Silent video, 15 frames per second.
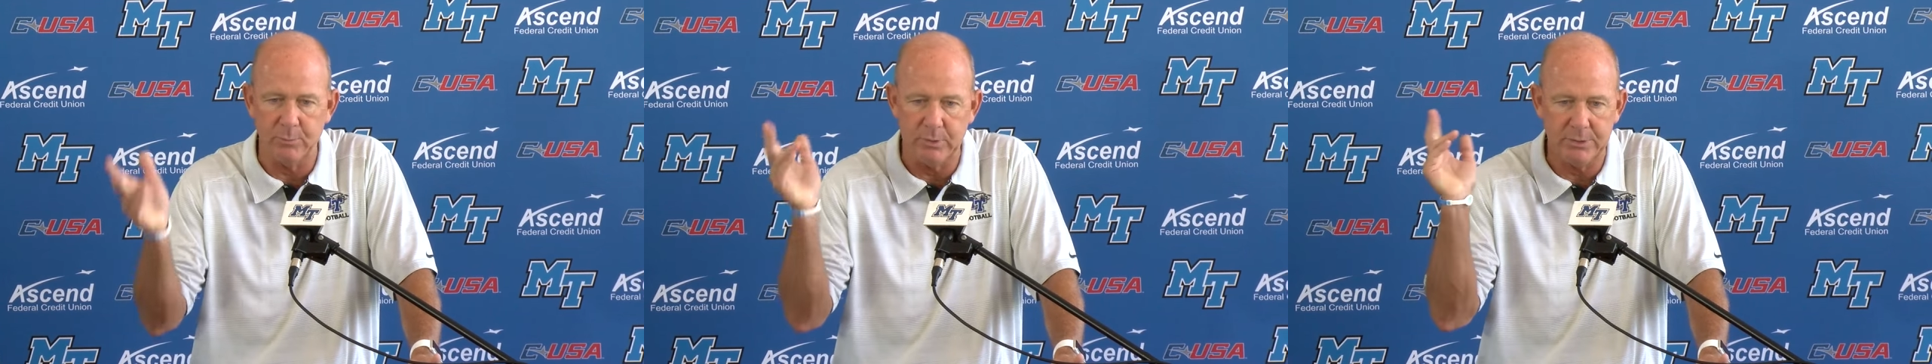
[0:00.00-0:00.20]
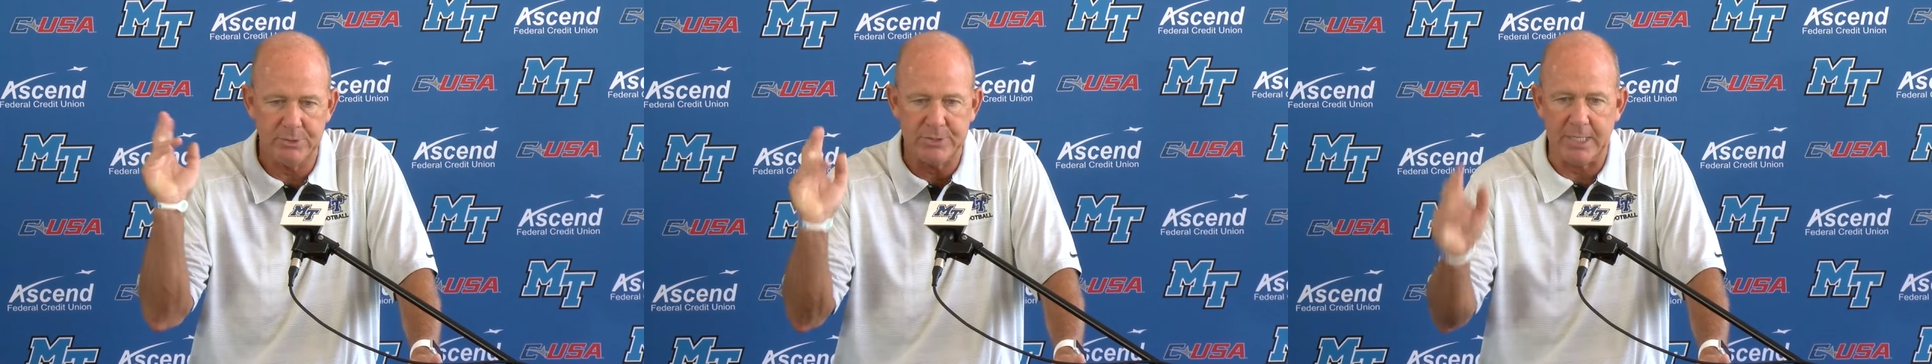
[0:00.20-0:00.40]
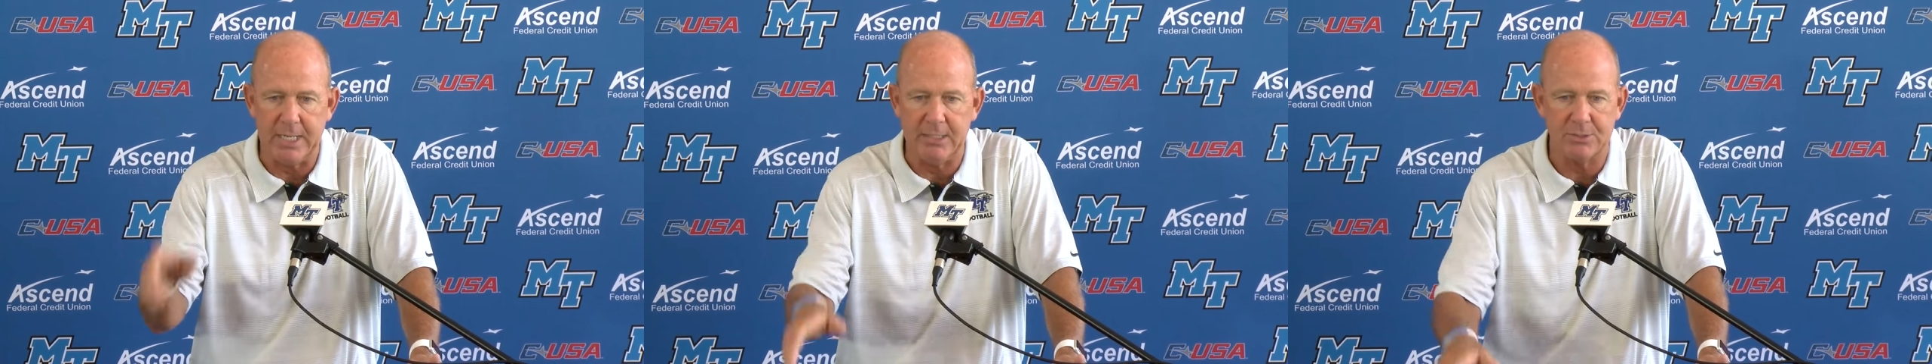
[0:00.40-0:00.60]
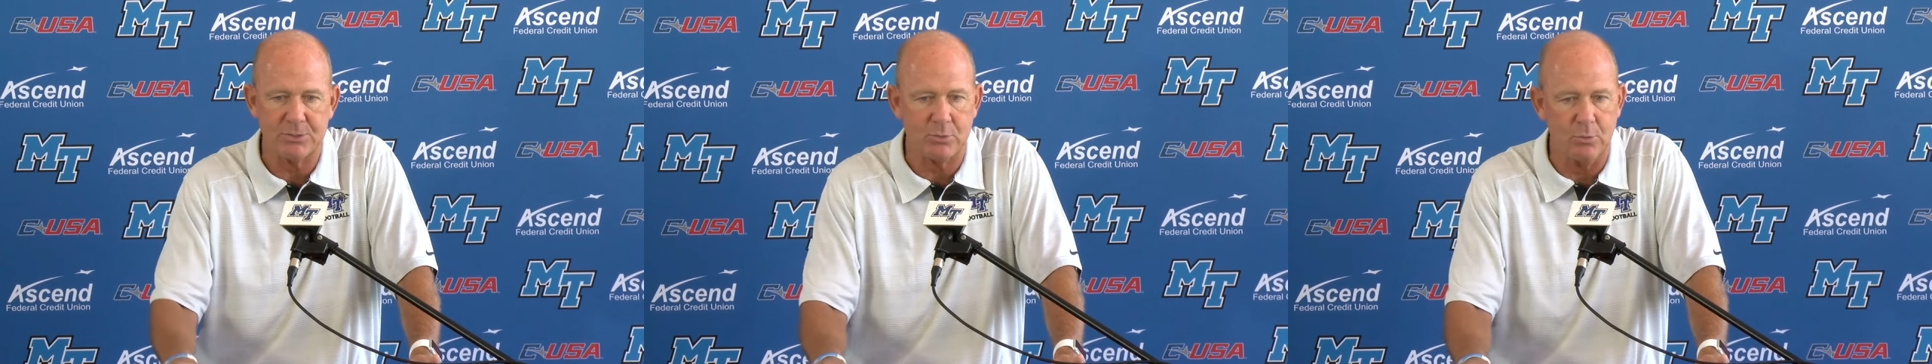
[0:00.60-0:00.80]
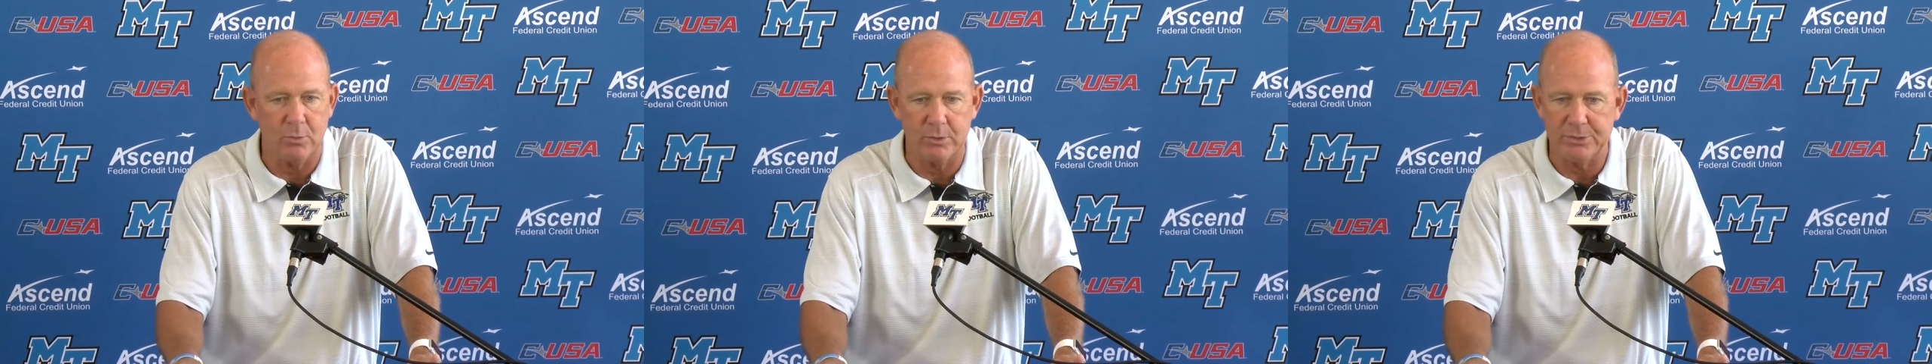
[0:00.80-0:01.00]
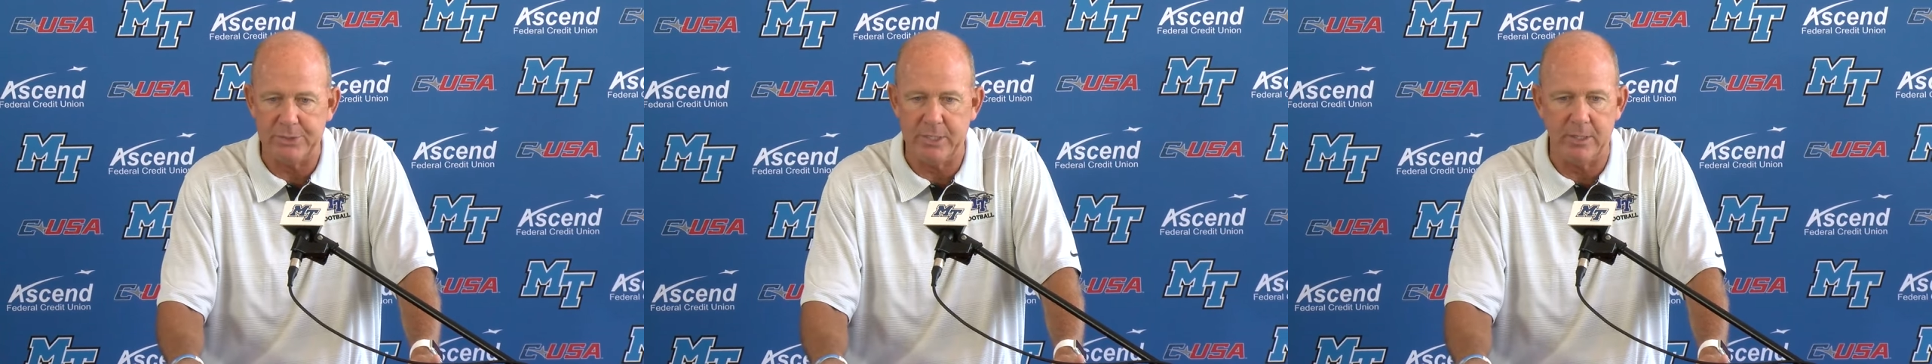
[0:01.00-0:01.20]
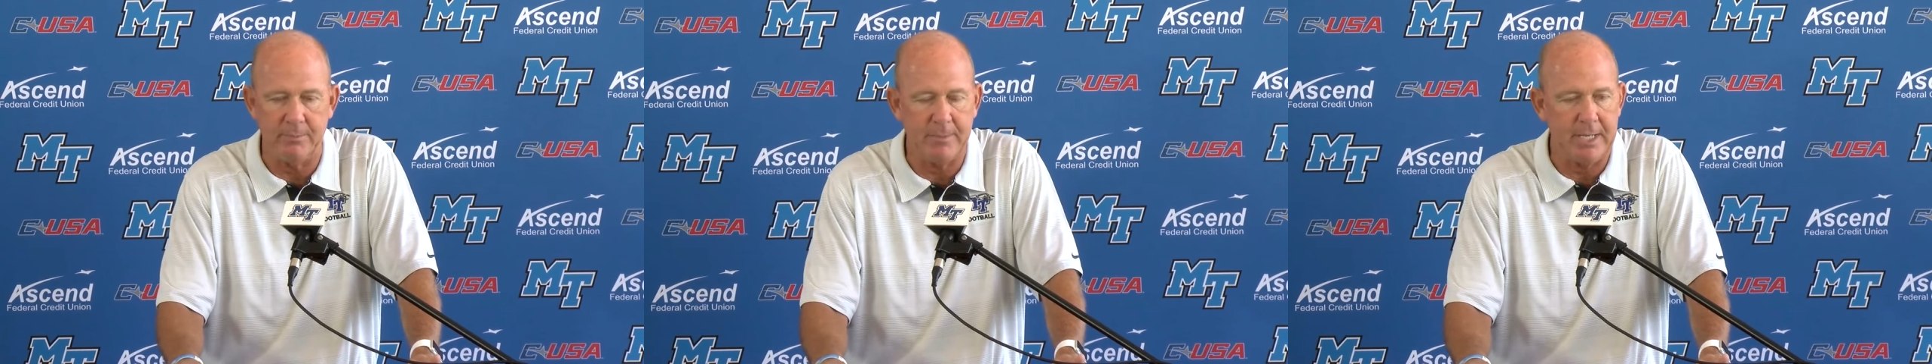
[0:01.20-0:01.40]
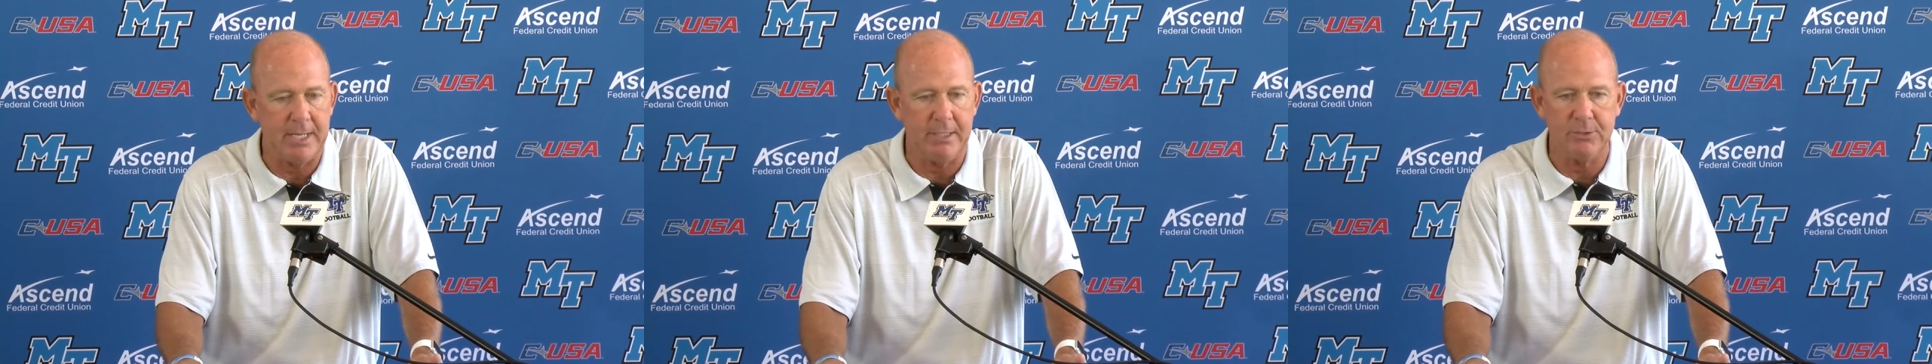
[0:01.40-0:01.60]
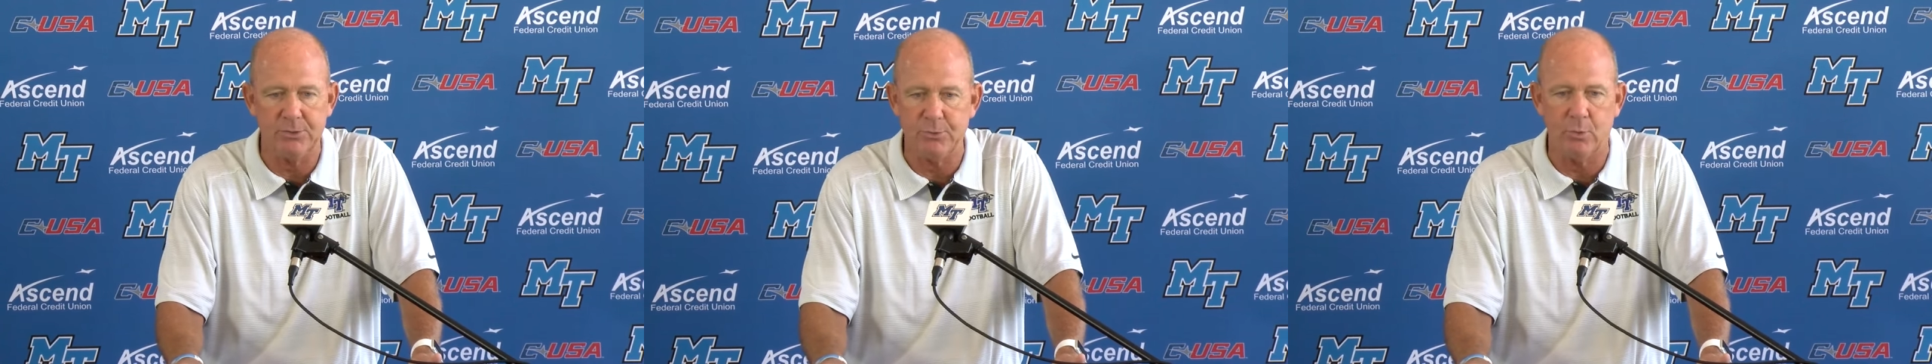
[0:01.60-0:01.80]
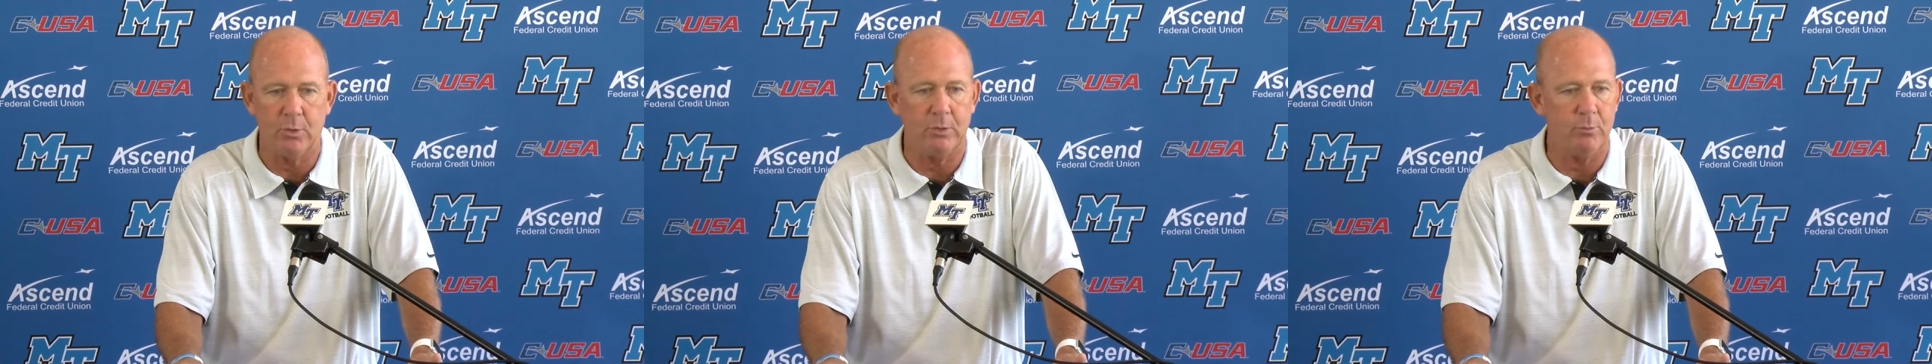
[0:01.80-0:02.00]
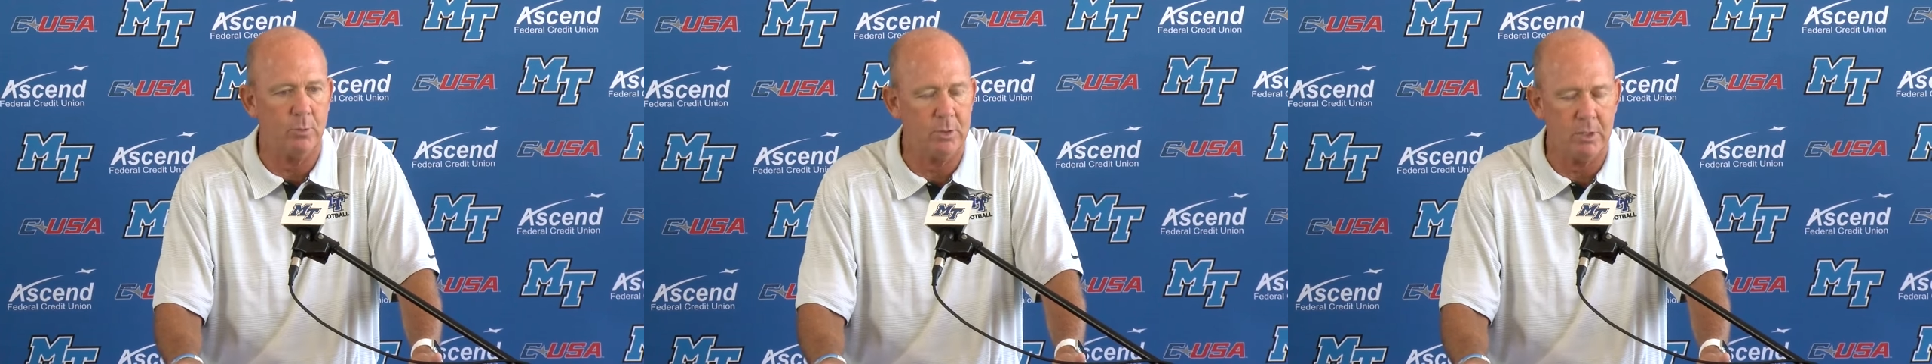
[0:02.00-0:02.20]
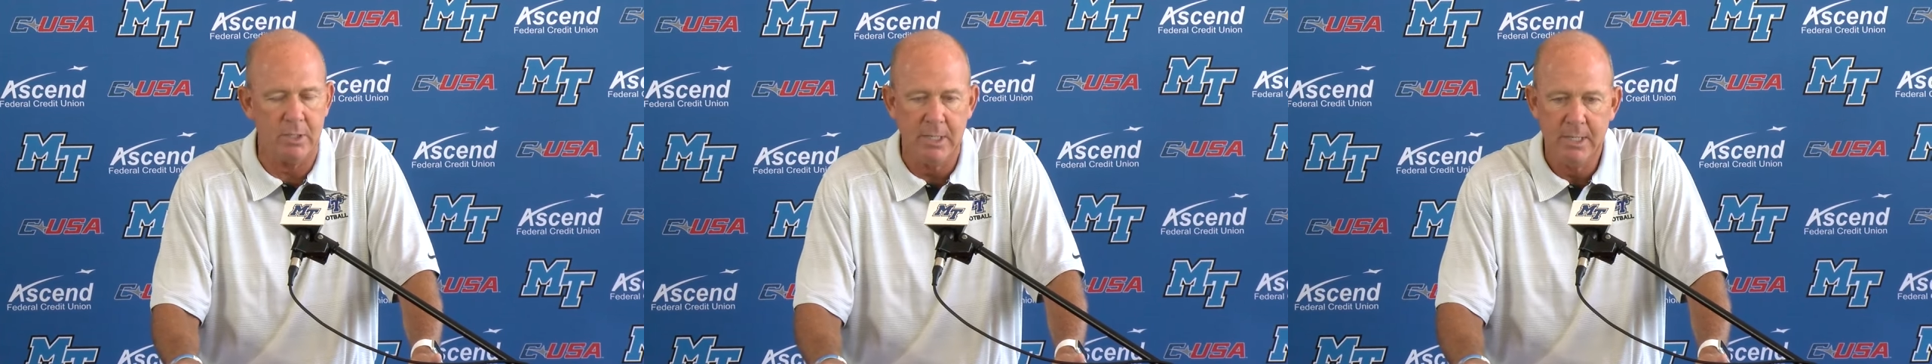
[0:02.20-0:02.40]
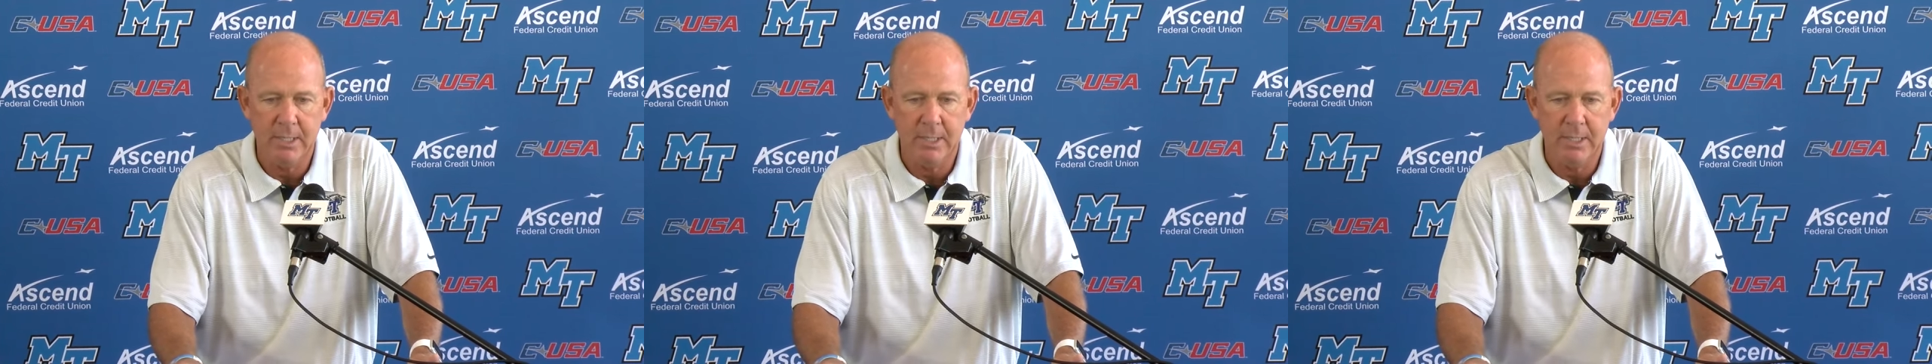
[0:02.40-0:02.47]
When Shane scored, Jeremiah and Jordan were